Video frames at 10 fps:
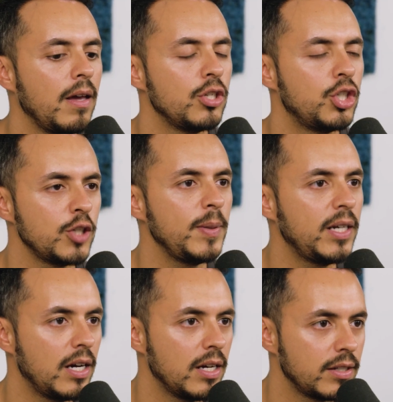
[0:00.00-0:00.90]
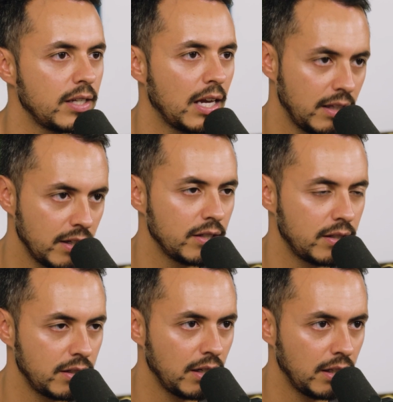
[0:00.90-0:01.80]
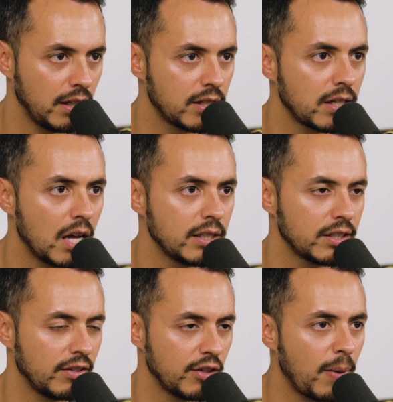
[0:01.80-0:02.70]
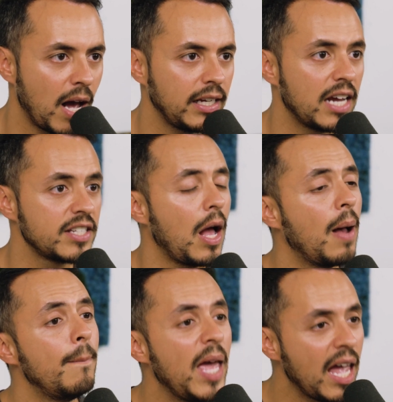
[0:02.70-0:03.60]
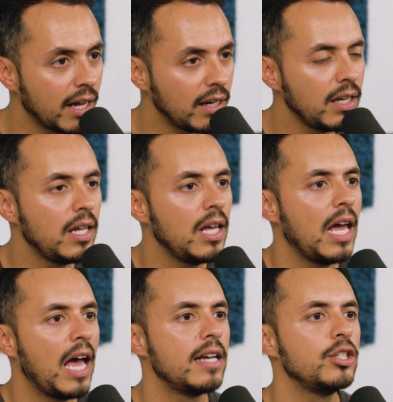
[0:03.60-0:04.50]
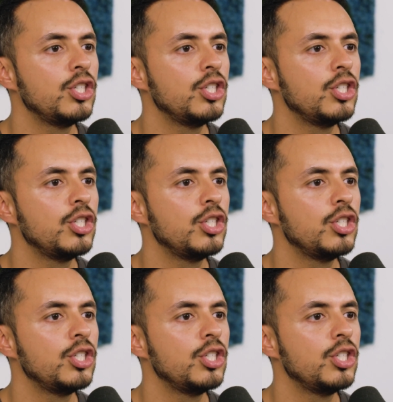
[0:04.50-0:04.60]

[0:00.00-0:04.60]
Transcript: Just because, and this is in this context of this podcast, a man has